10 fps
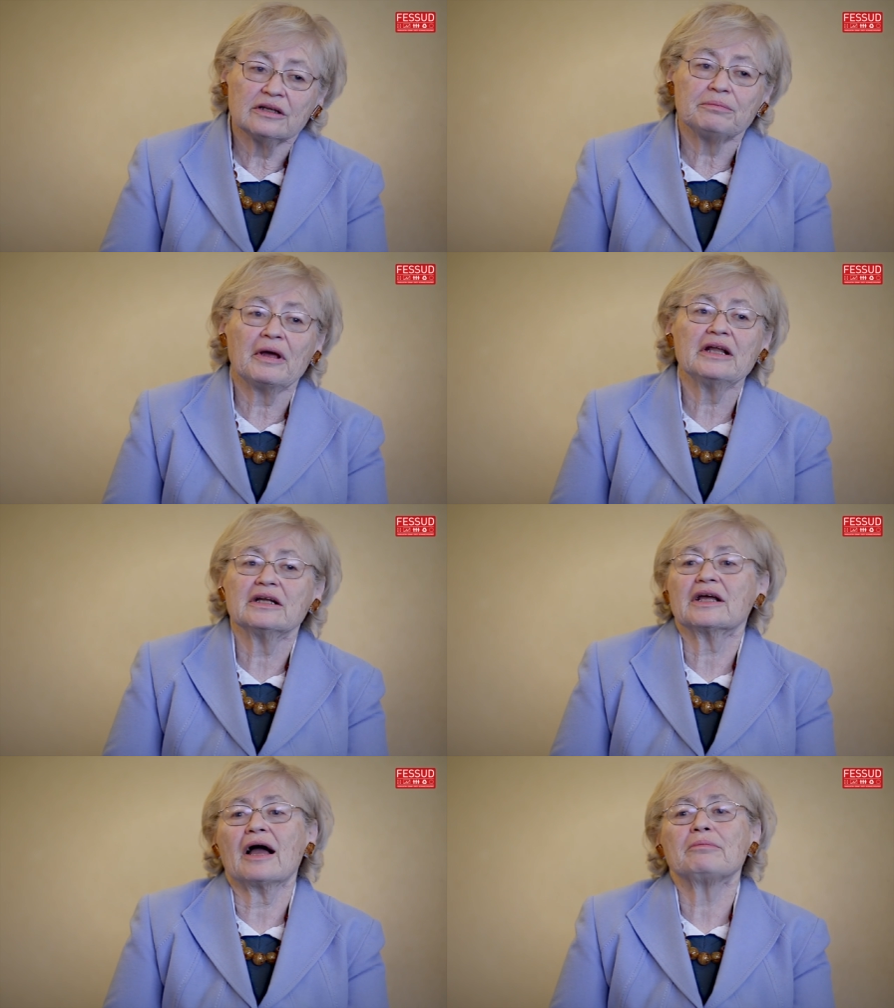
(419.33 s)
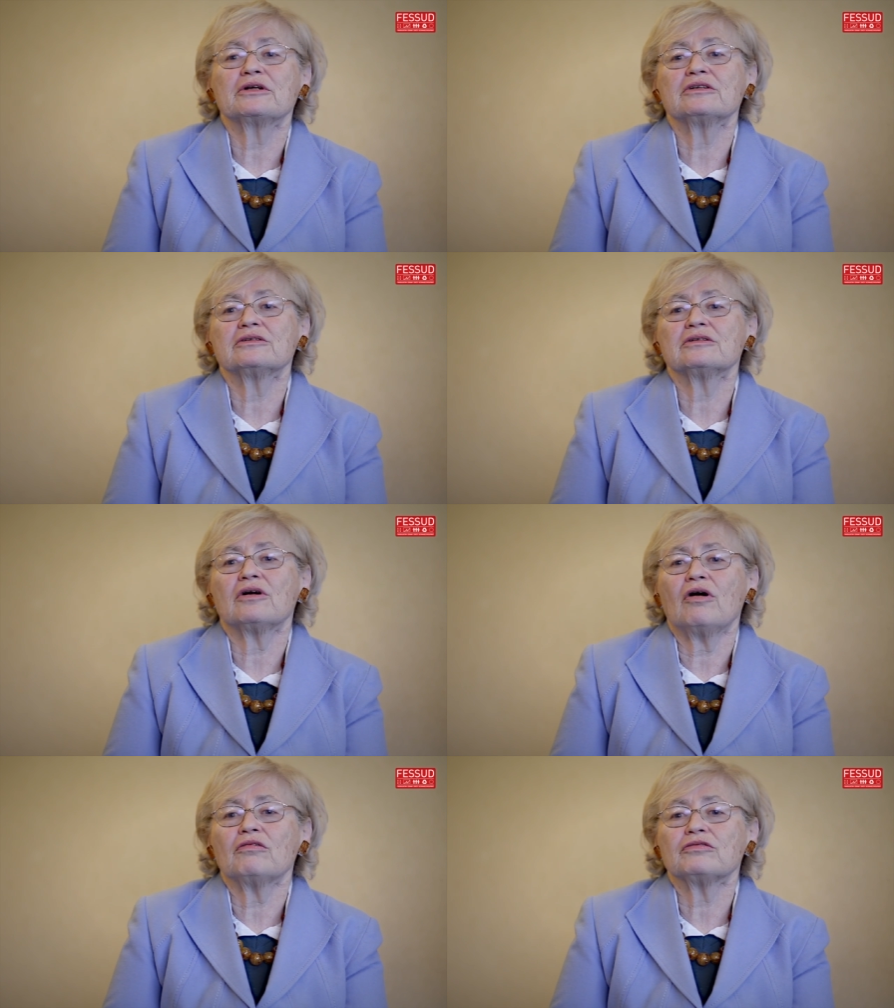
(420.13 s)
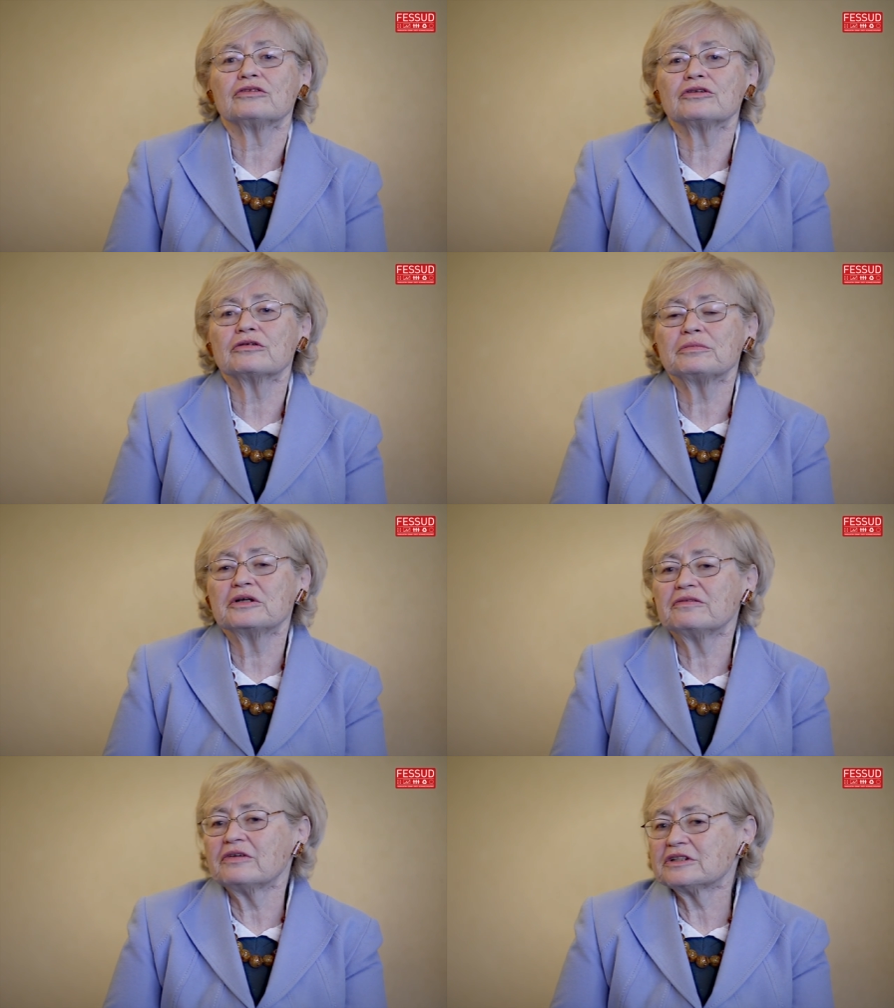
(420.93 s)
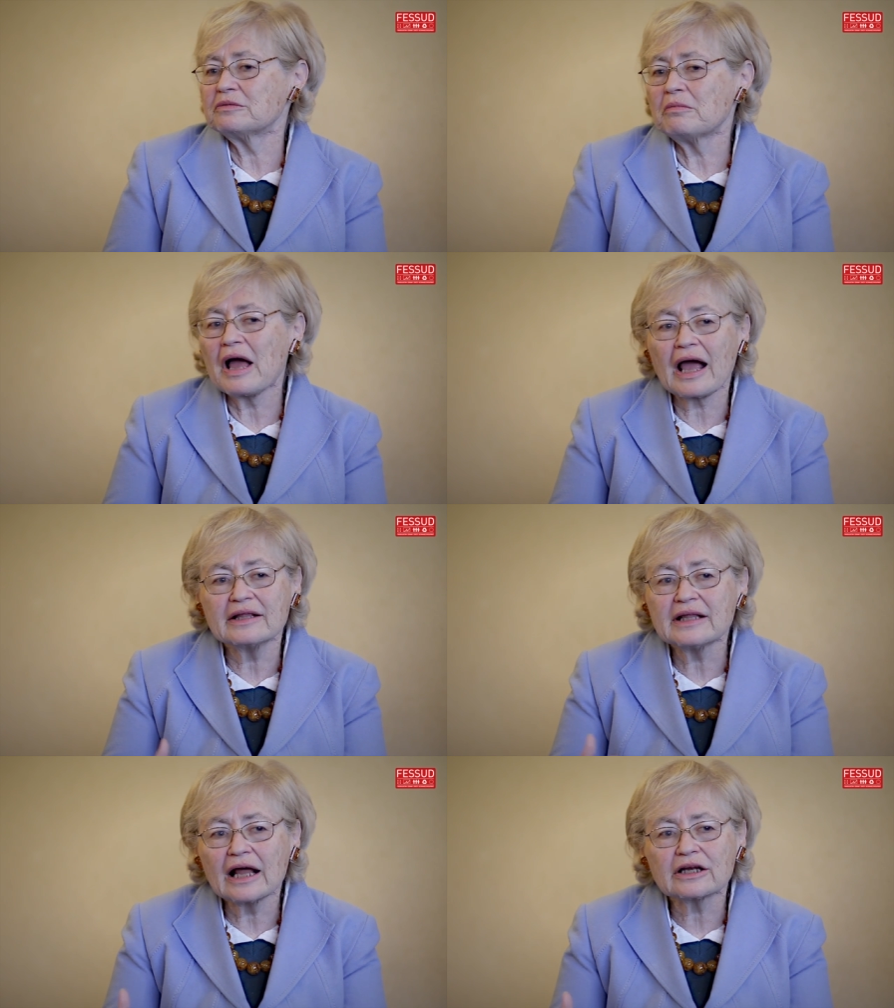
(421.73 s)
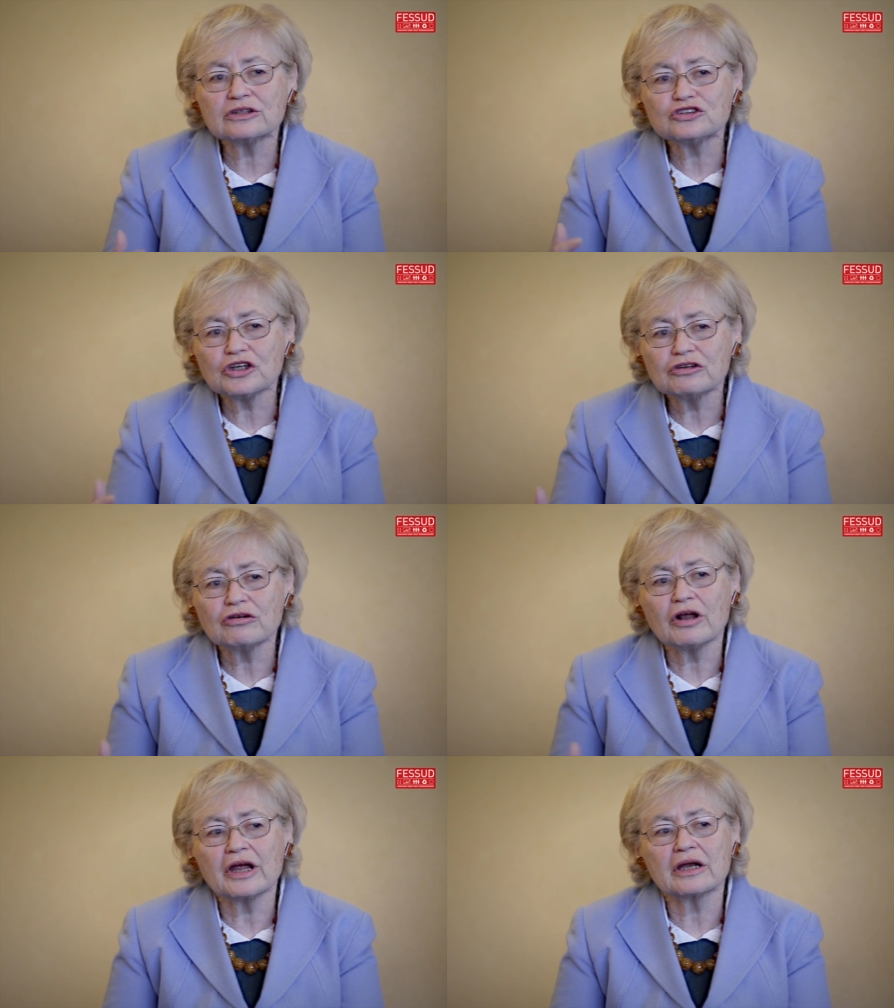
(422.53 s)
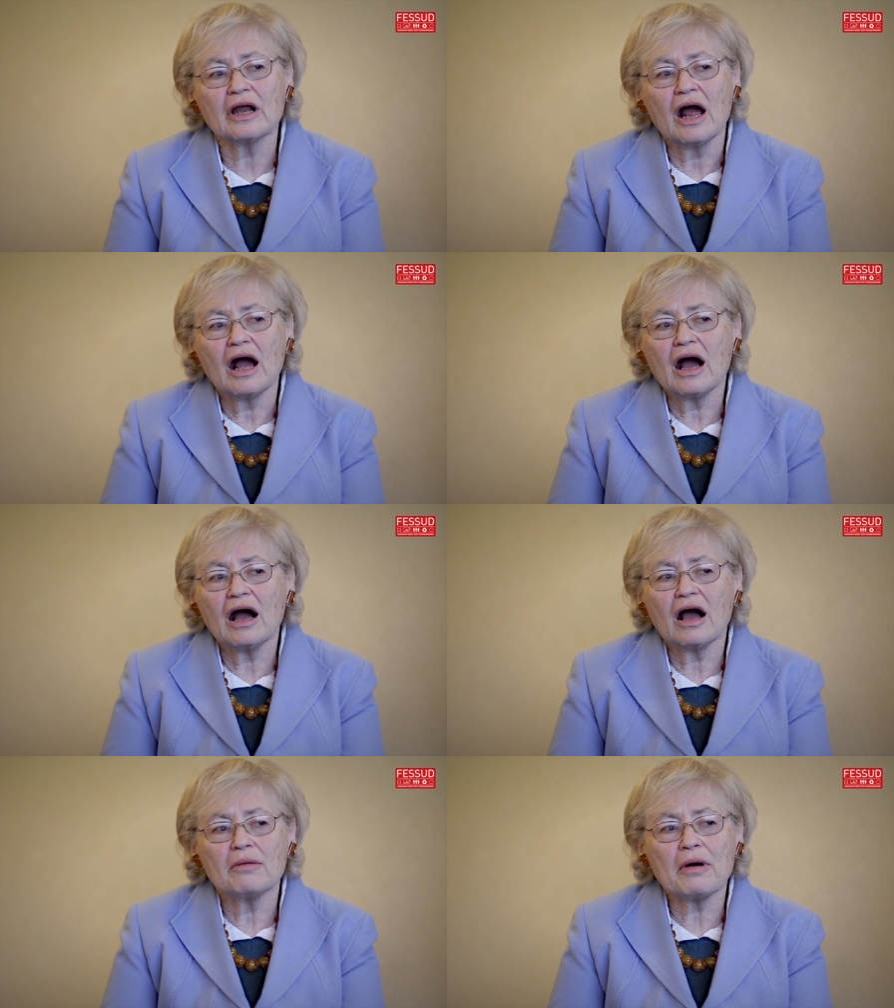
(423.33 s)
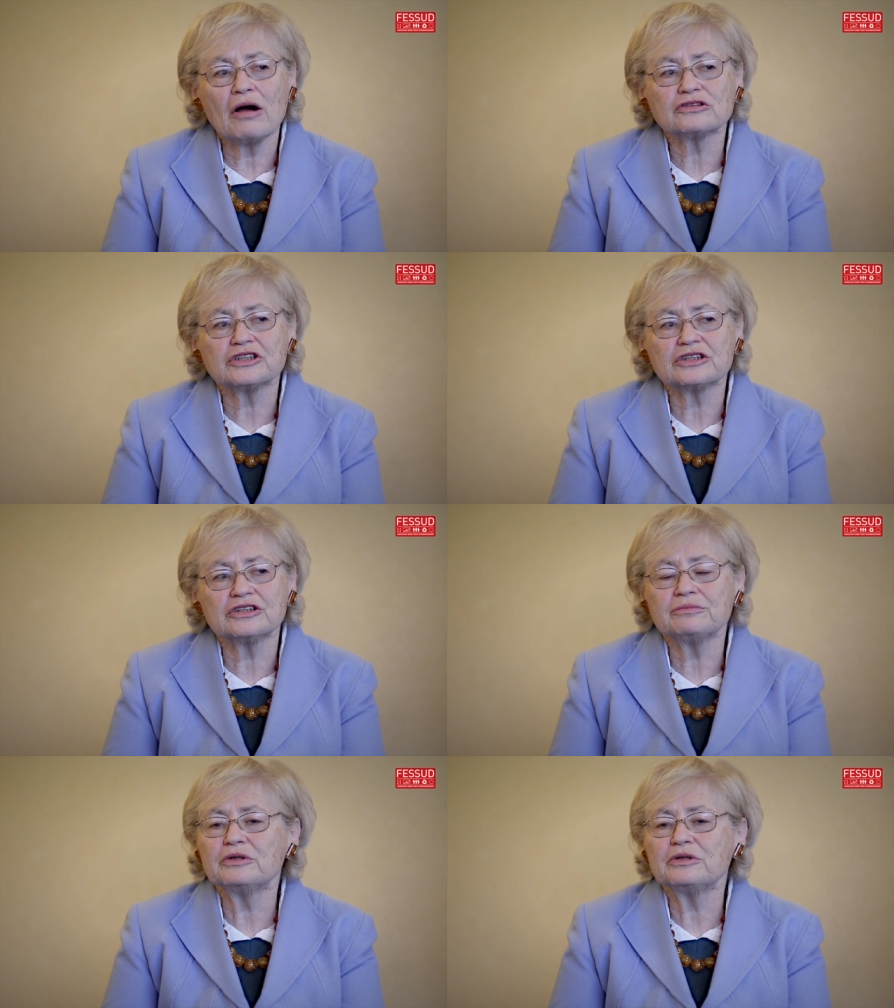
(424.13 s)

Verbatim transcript: the paid-in capital of the European Investment Bank, and that could generate uh, about sixty